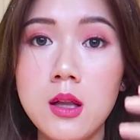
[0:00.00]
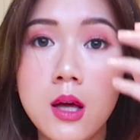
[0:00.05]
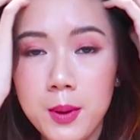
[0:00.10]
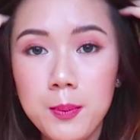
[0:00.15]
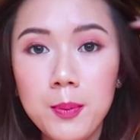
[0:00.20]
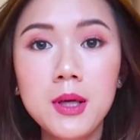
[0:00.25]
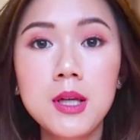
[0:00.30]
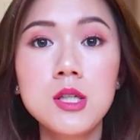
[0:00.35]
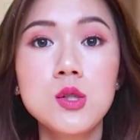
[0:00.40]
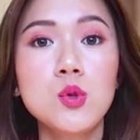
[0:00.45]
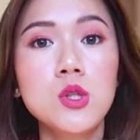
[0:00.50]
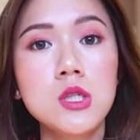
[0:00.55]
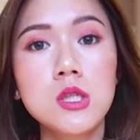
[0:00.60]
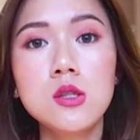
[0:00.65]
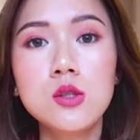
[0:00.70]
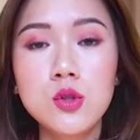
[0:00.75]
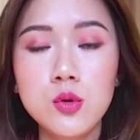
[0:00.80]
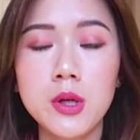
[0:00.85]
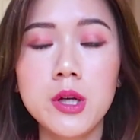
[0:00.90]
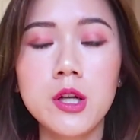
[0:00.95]
But because we're
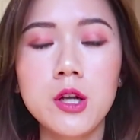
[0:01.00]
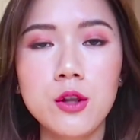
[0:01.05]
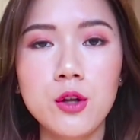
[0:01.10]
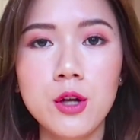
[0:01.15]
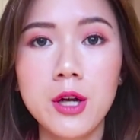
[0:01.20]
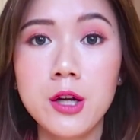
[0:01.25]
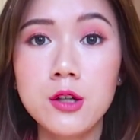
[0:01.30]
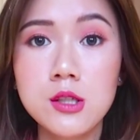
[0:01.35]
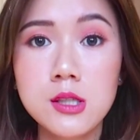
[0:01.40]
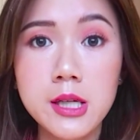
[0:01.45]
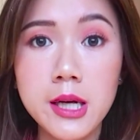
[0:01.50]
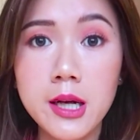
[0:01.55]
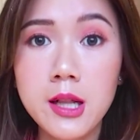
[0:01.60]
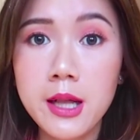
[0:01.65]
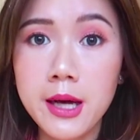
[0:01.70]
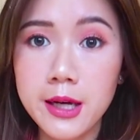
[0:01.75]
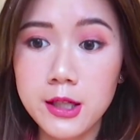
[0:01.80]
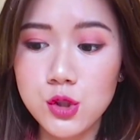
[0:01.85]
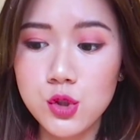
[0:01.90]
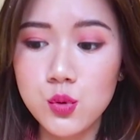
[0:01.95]
still doing another hairstyle,
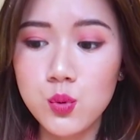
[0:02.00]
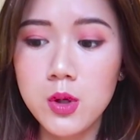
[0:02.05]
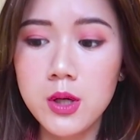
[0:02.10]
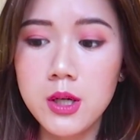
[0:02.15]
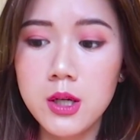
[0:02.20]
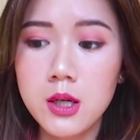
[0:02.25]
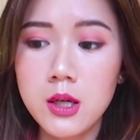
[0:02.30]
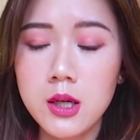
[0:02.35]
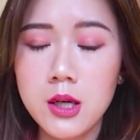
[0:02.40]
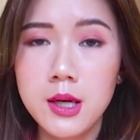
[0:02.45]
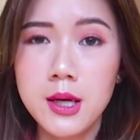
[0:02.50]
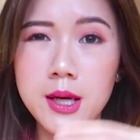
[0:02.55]
I just want to